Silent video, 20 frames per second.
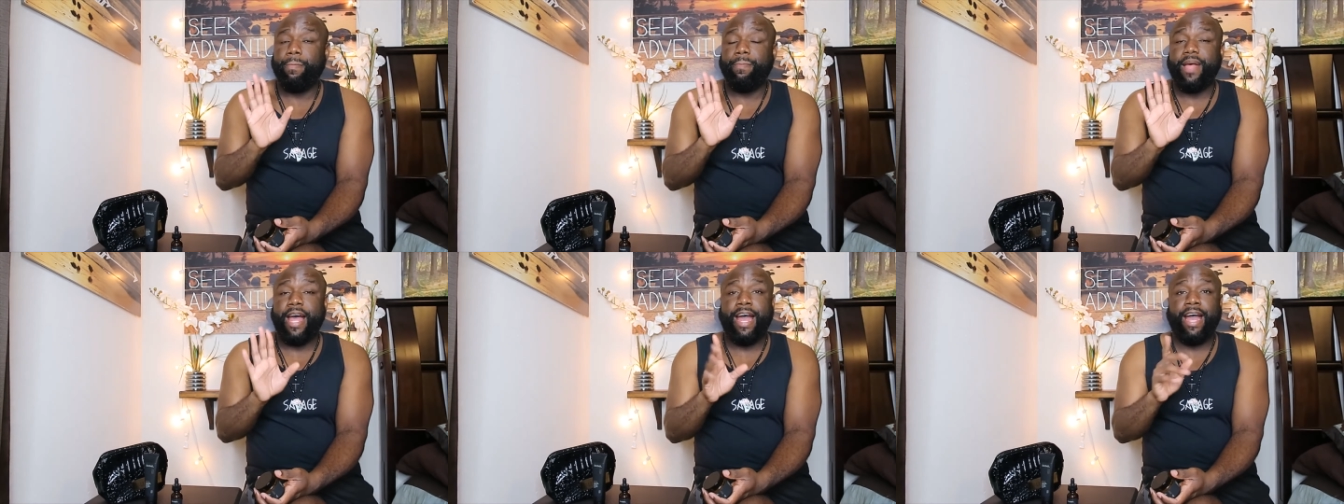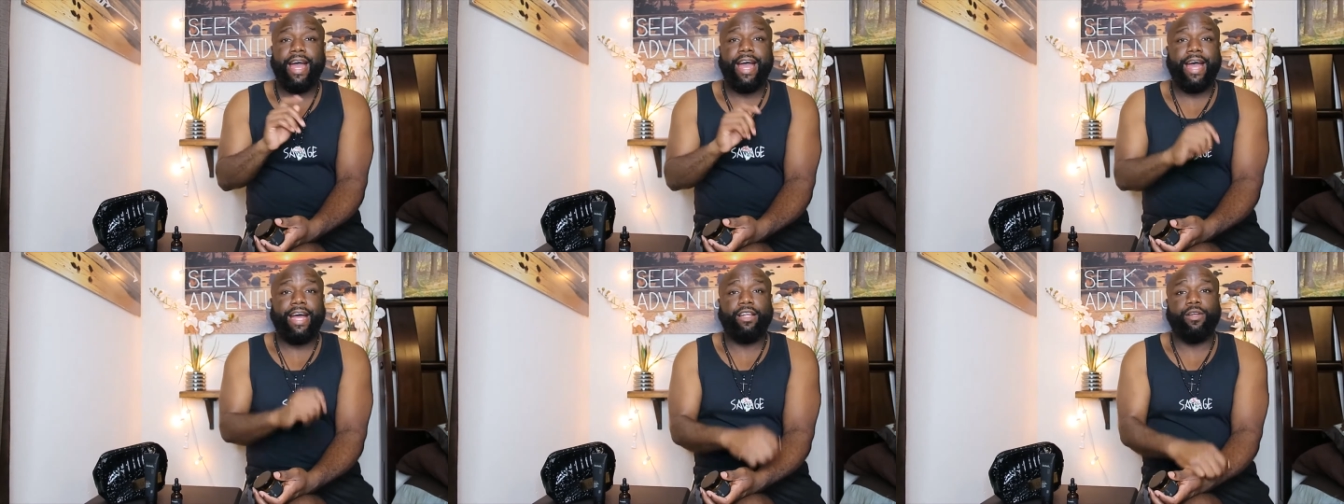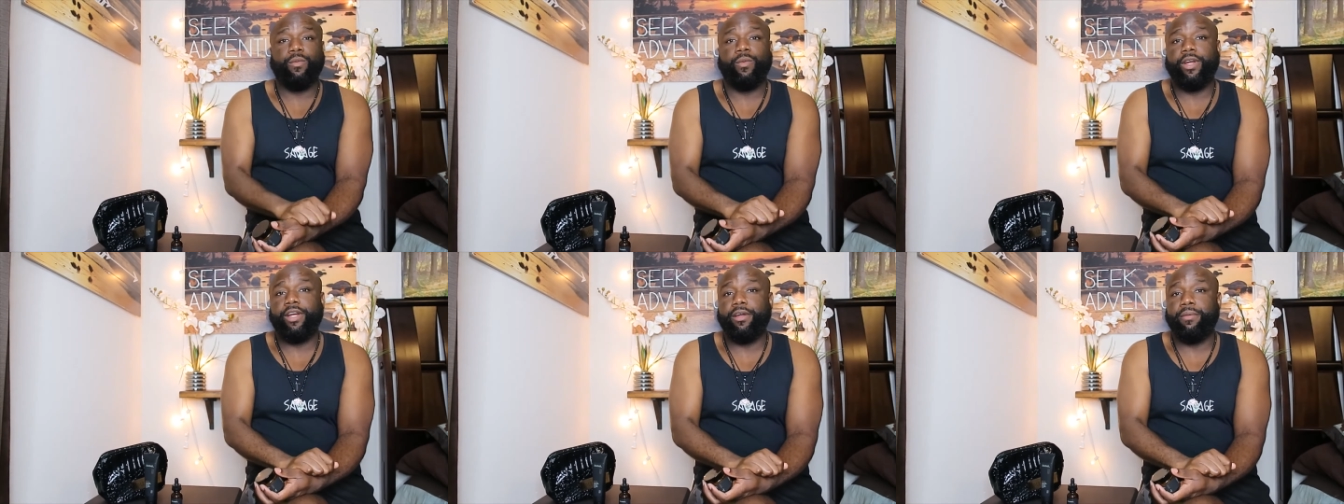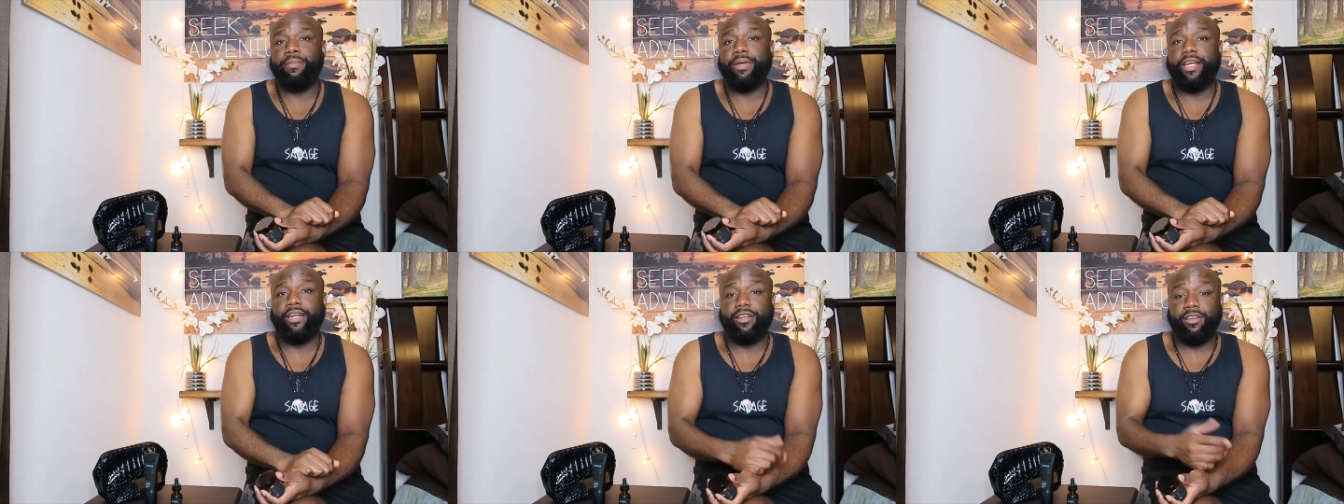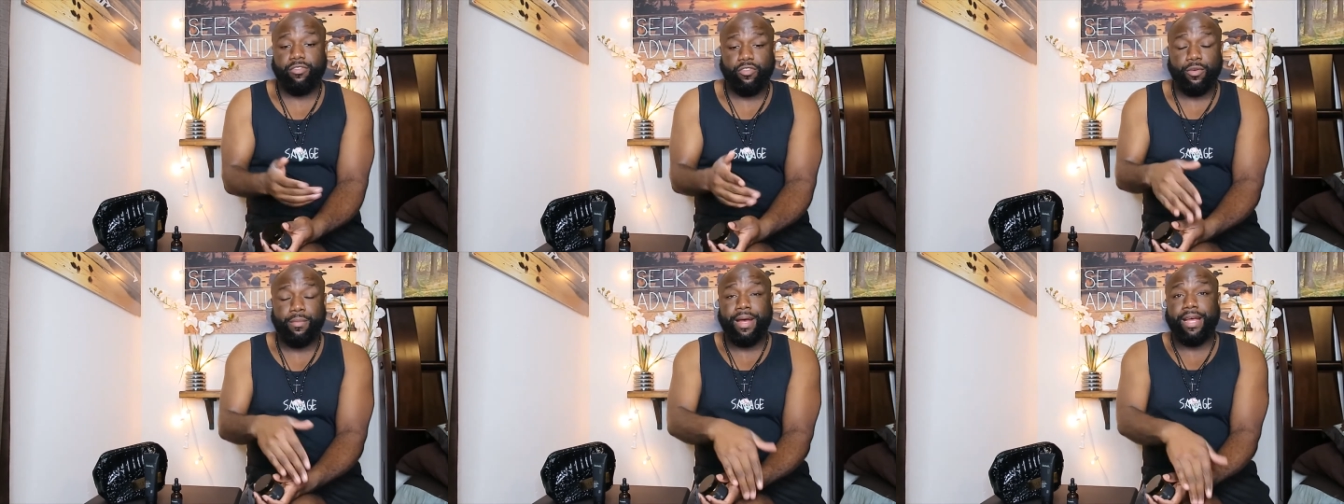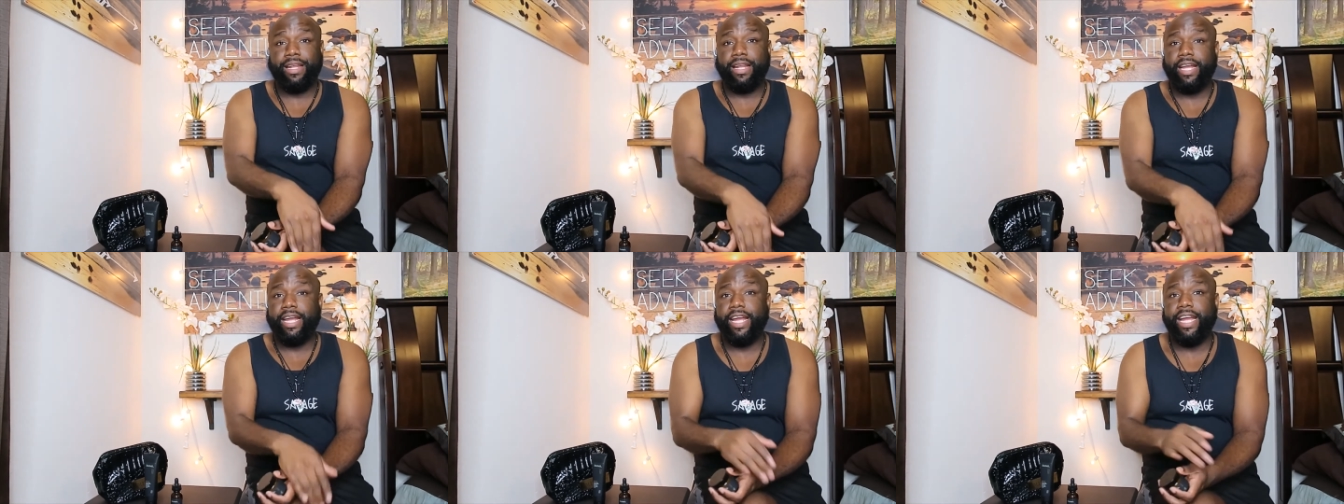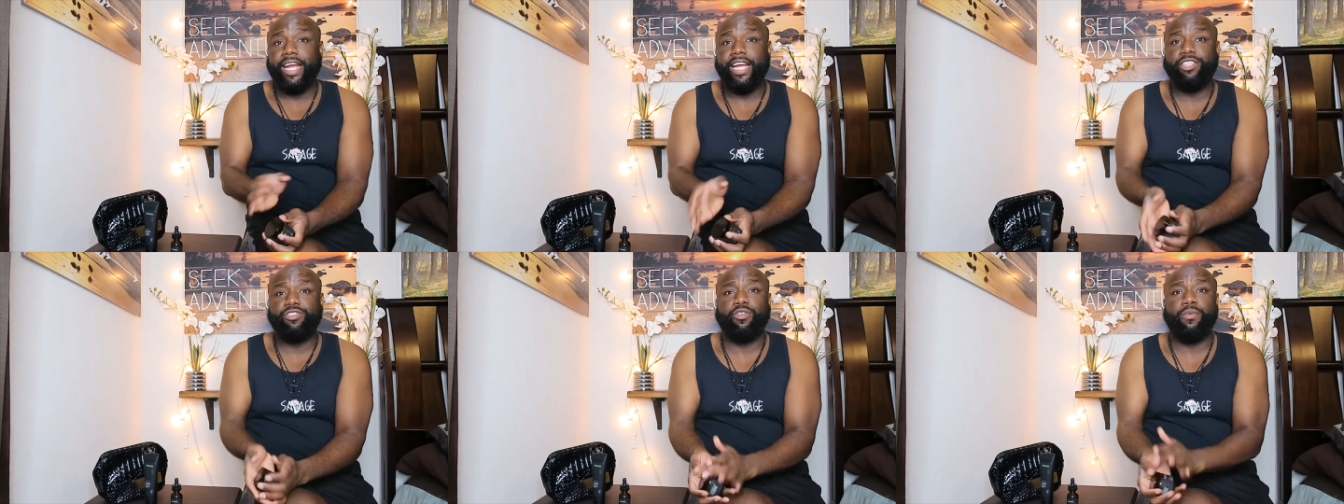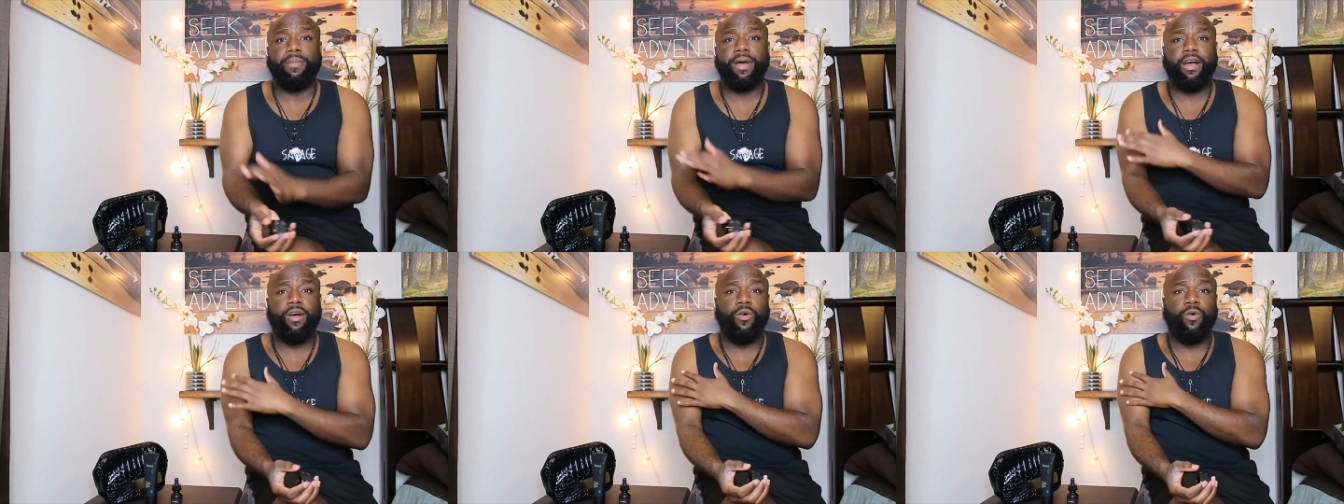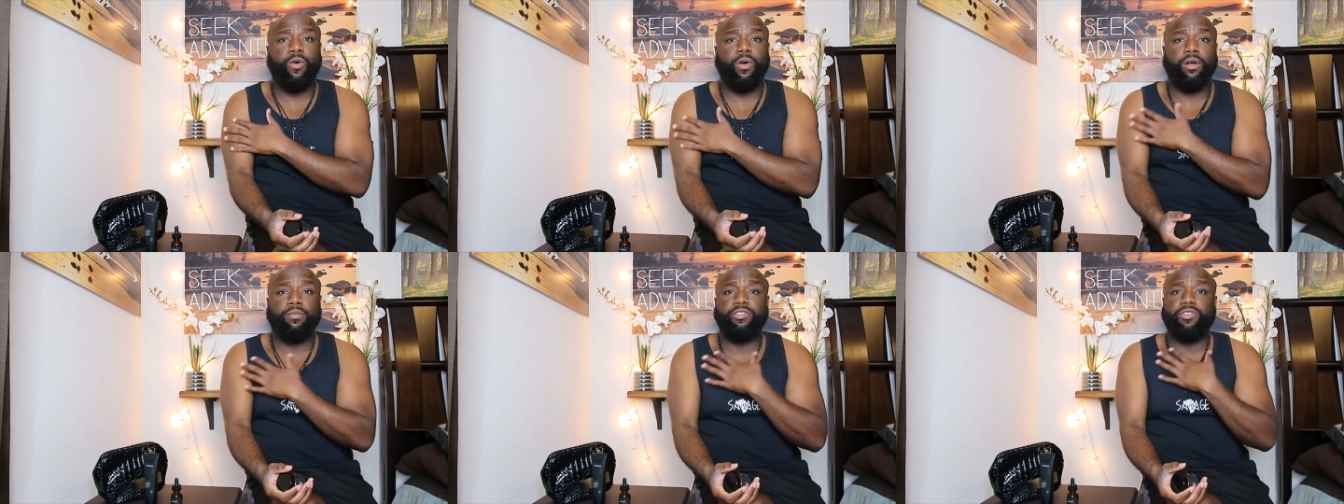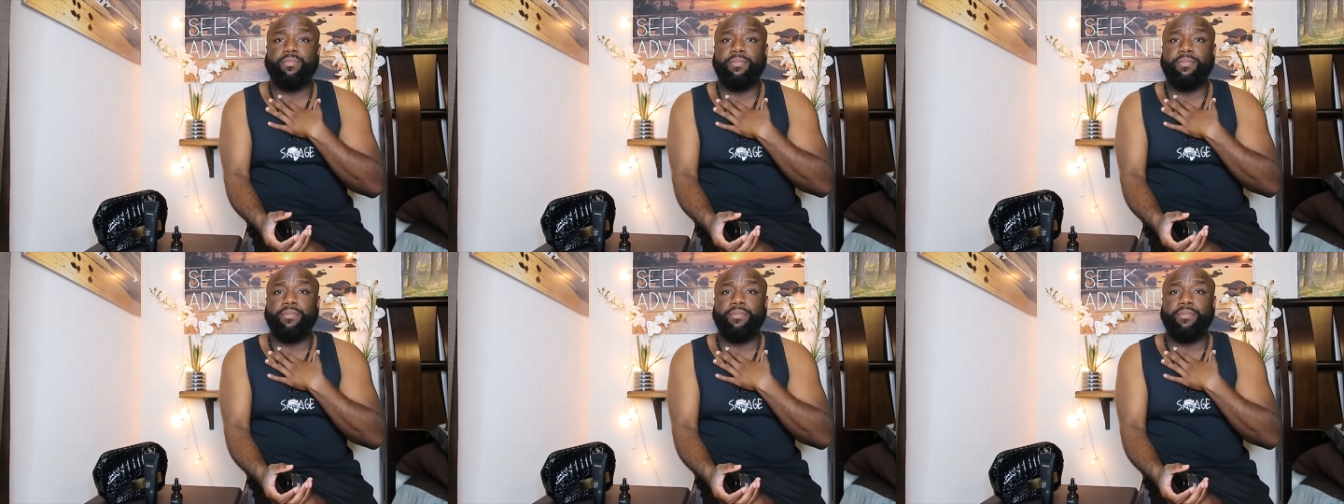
I highly recommend it. For my legs, for my arms,